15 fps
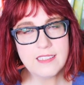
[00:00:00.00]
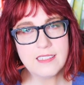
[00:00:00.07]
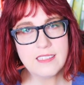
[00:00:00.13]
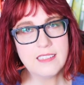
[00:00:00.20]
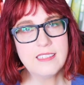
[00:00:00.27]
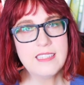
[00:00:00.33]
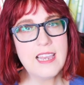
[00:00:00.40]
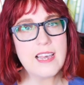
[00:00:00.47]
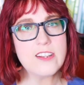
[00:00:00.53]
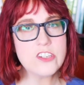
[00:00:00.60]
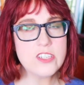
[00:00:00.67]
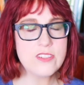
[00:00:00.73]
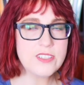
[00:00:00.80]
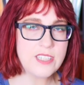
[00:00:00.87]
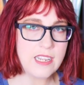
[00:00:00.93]
yeah,
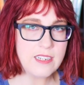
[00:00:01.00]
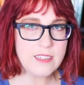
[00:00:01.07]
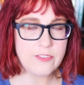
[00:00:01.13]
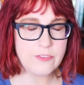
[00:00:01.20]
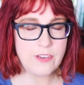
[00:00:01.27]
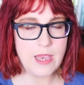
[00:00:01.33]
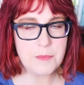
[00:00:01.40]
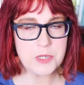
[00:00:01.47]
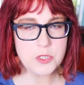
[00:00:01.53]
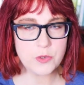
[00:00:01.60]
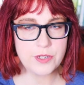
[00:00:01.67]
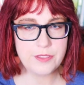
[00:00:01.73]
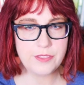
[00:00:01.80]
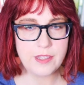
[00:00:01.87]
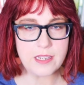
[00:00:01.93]
she's saying
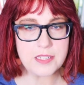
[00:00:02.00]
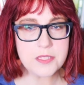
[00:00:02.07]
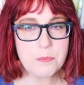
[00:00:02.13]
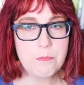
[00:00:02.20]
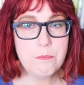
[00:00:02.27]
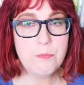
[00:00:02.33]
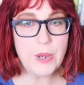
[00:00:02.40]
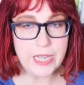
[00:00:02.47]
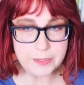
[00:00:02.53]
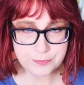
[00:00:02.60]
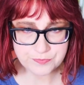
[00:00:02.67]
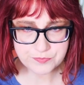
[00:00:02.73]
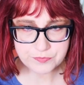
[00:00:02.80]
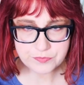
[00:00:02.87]
defamatory things, but